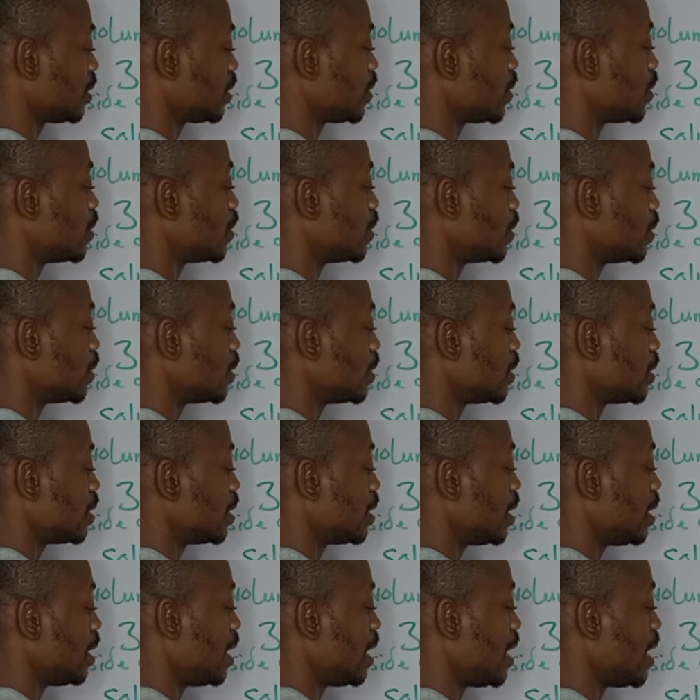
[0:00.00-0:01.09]
So
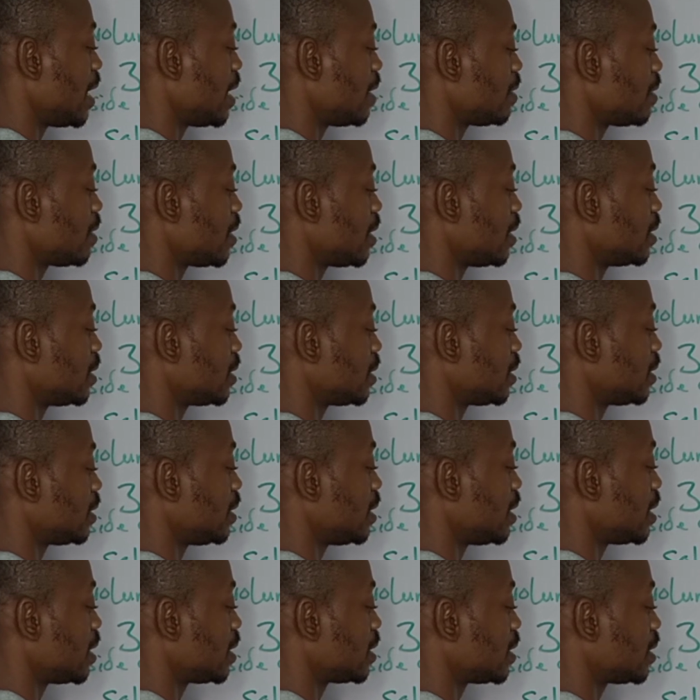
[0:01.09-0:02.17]
length is
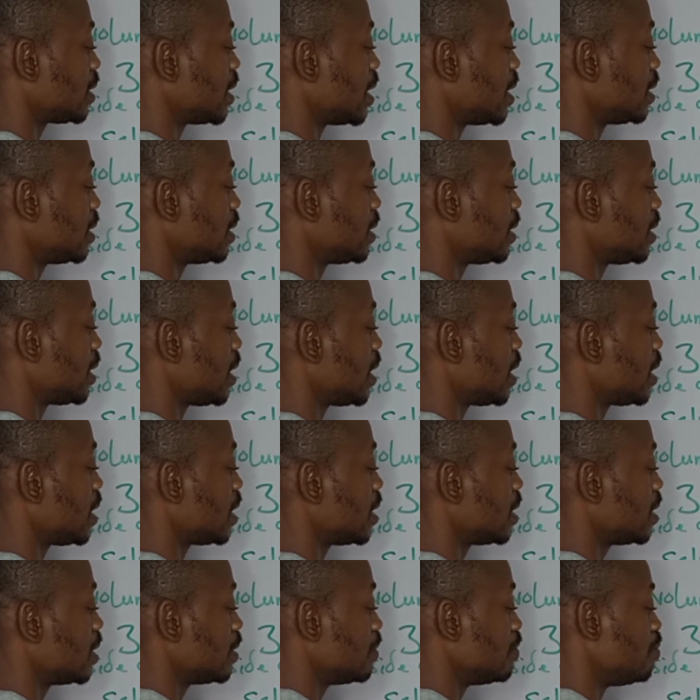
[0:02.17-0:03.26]
6
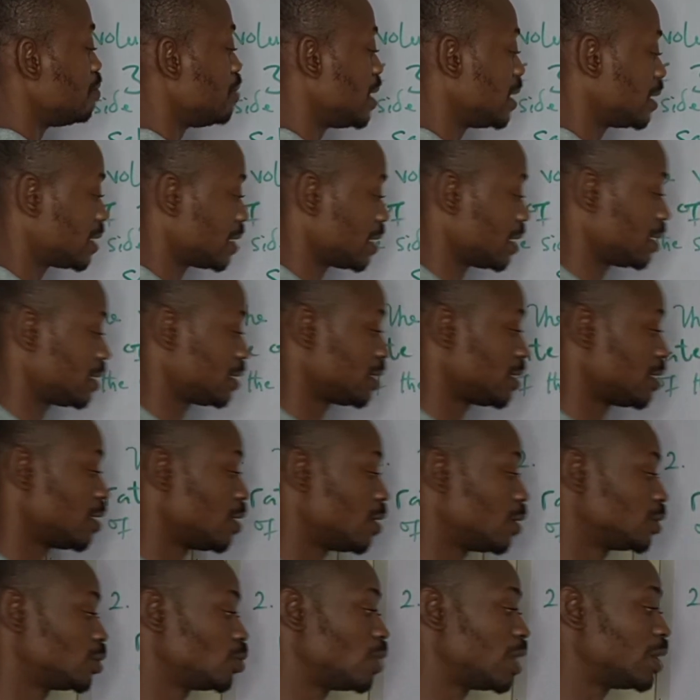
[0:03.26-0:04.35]
centimeters.
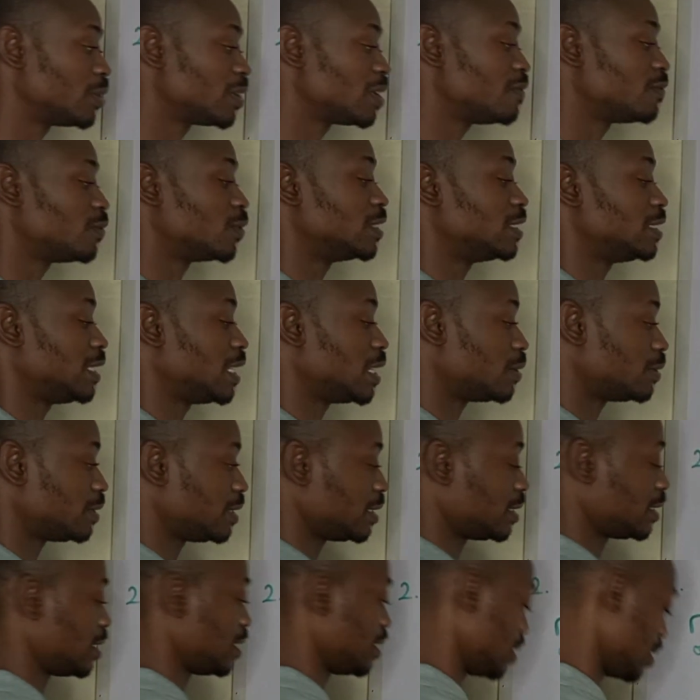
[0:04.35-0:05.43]
So we are looking for the L, the
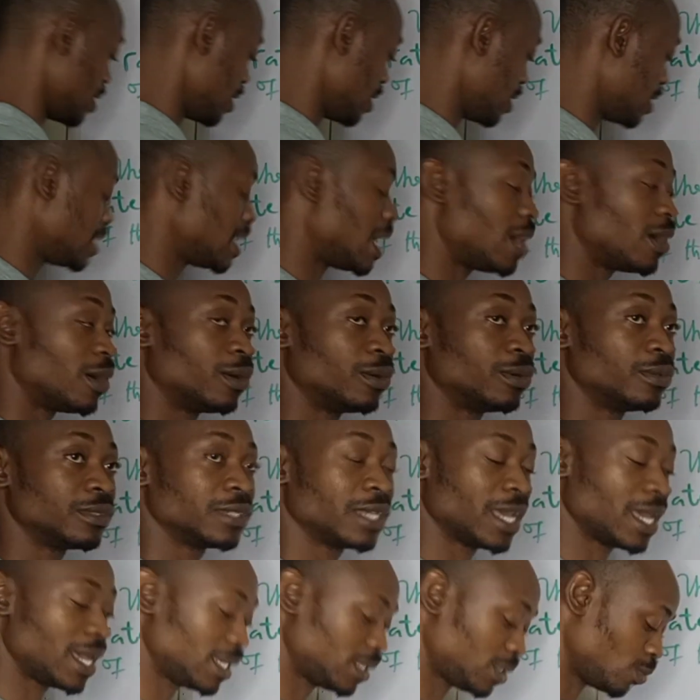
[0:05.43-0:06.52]
T. Now,
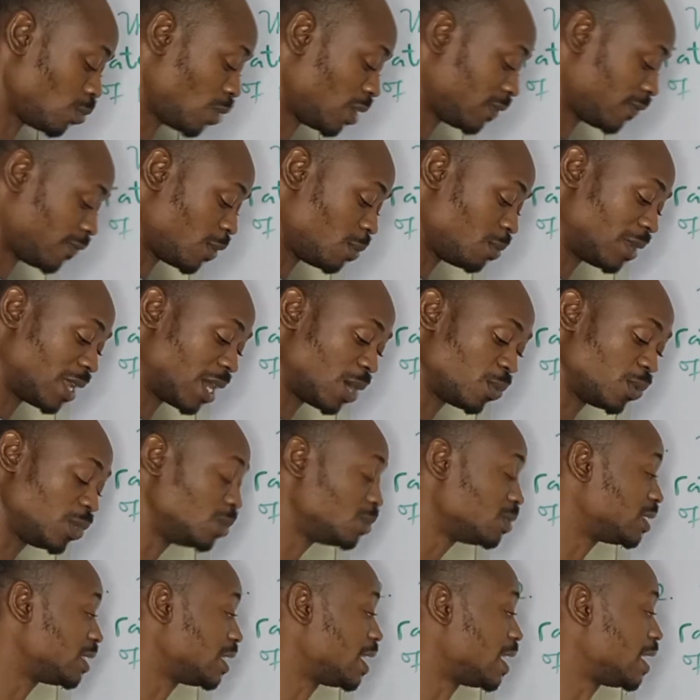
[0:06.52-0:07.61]
guys, what formula we
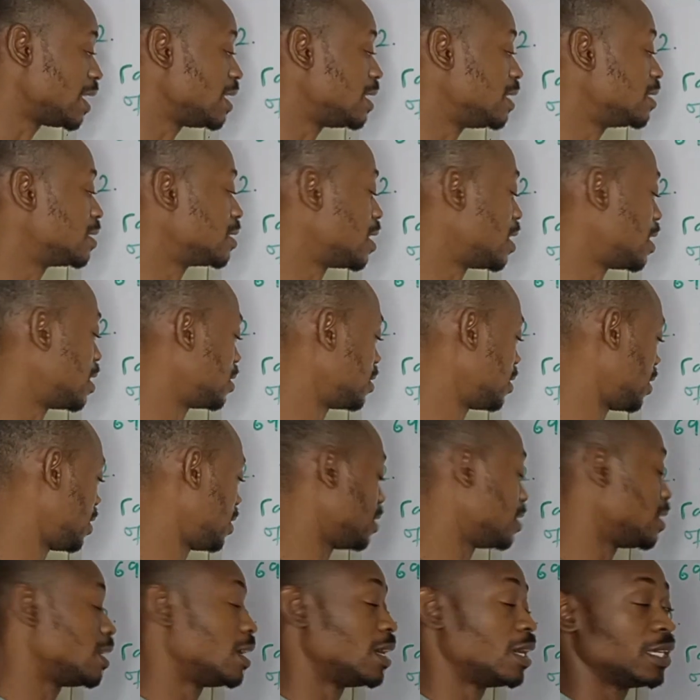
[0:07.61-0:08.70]
use here is
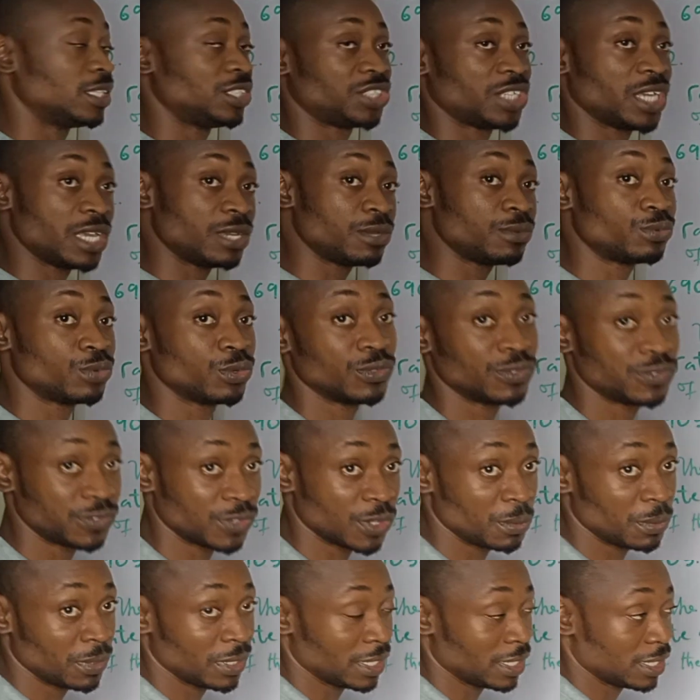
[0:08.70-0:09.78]
the chain rule
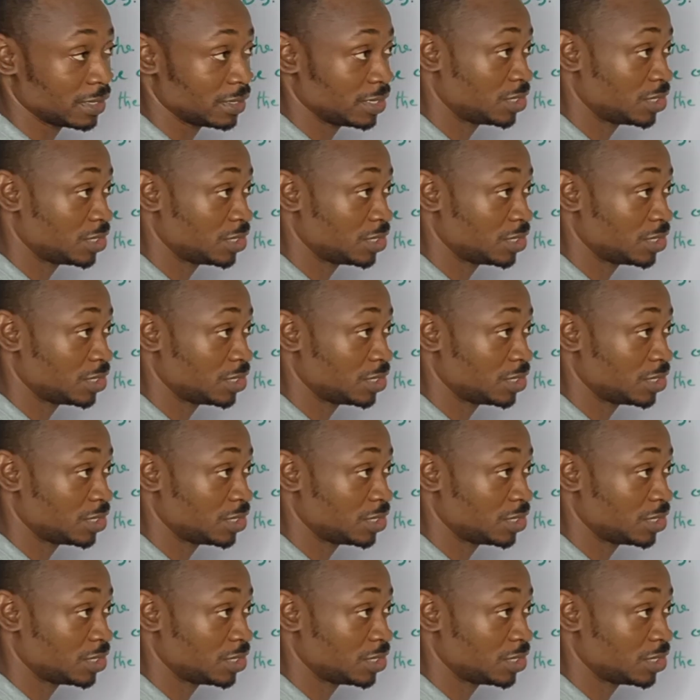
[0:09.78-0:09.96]
formula.